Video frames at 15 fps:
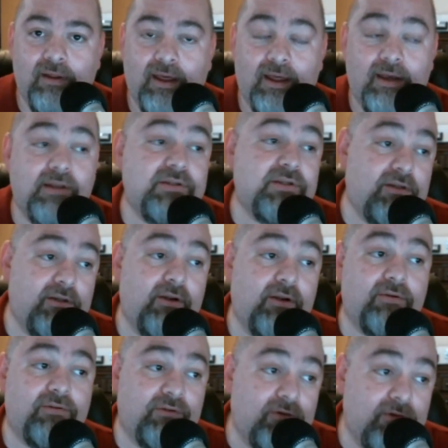And it's
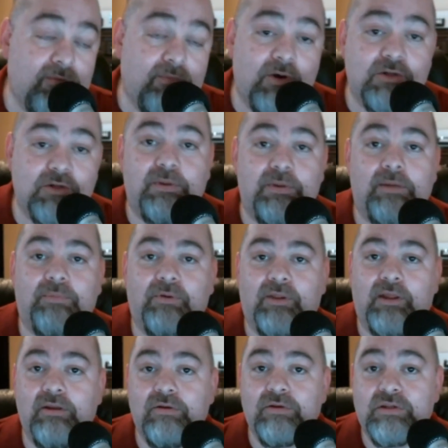clear to most people
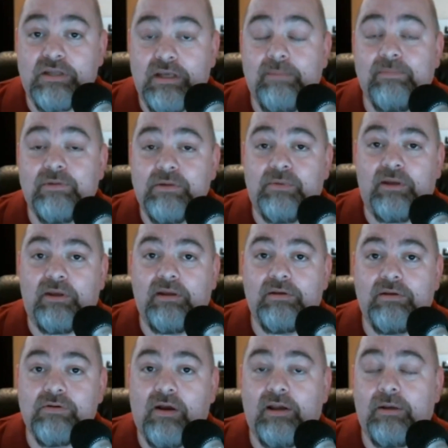that you seem to be
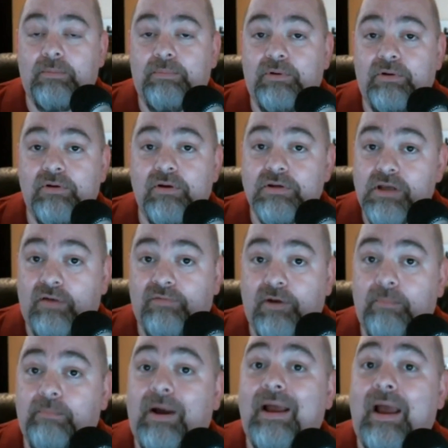trying to pull yourself
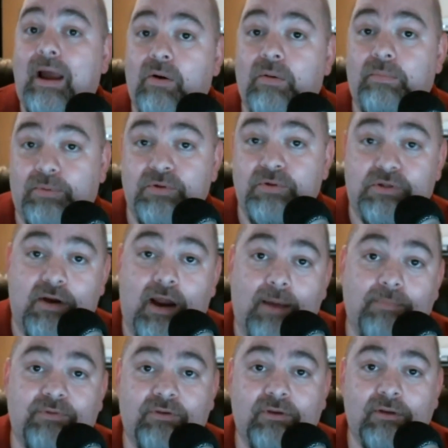up by our
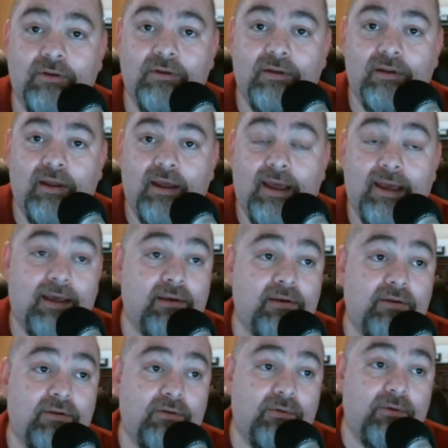bootstraps. And
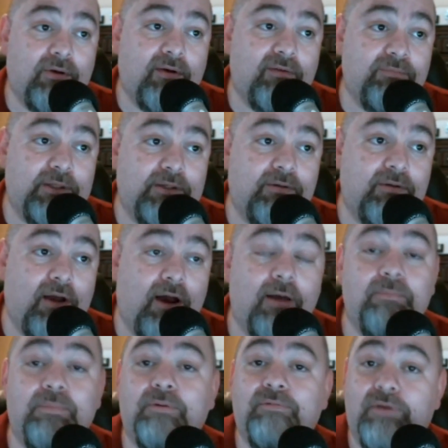you have been
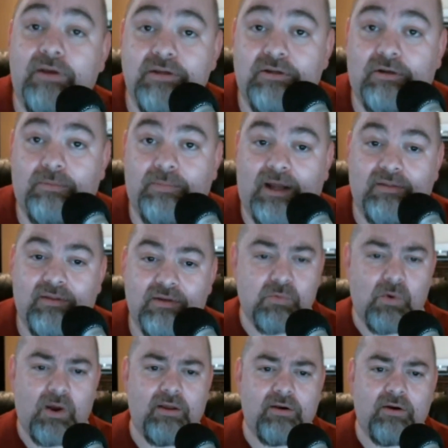unprofessional about this.
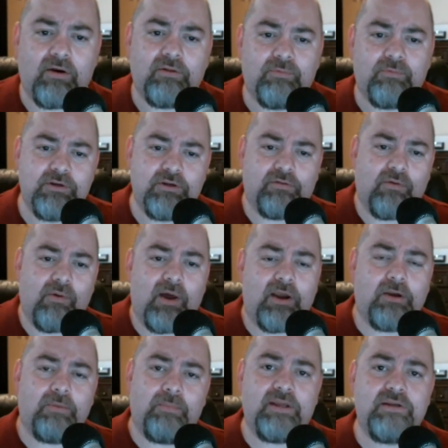Why on earth would you throw out
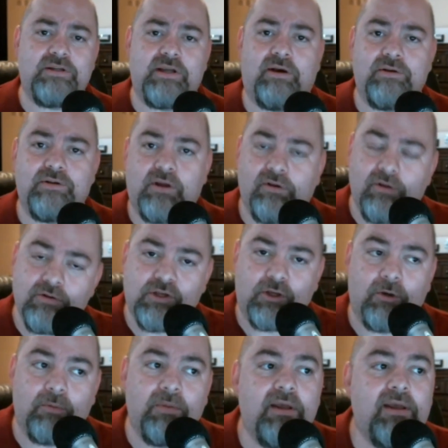a debate challenge on
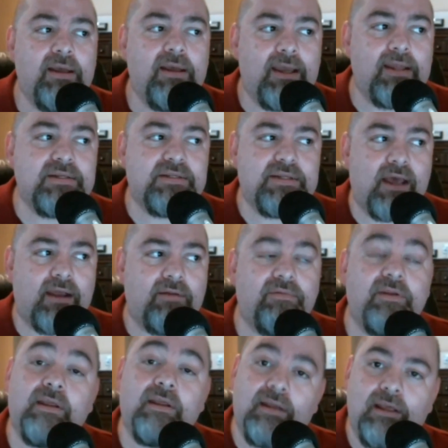YouTube instead of
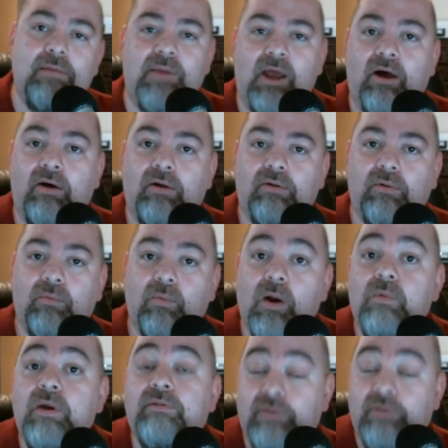in email where
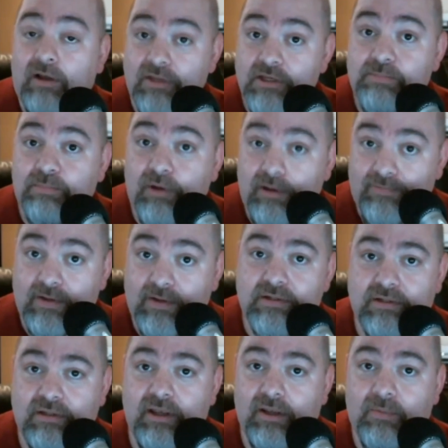we've done this
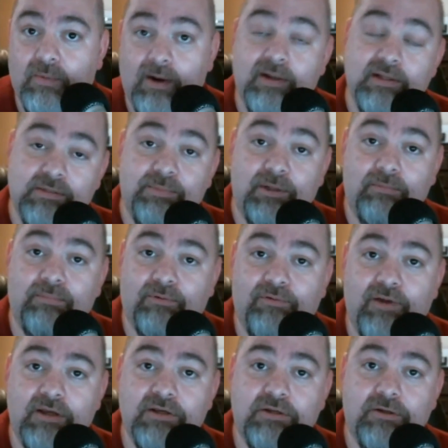previously, where it's been
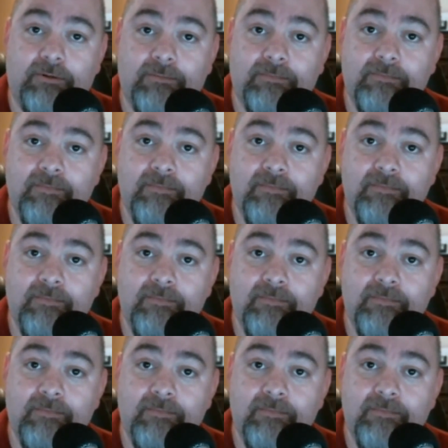professional?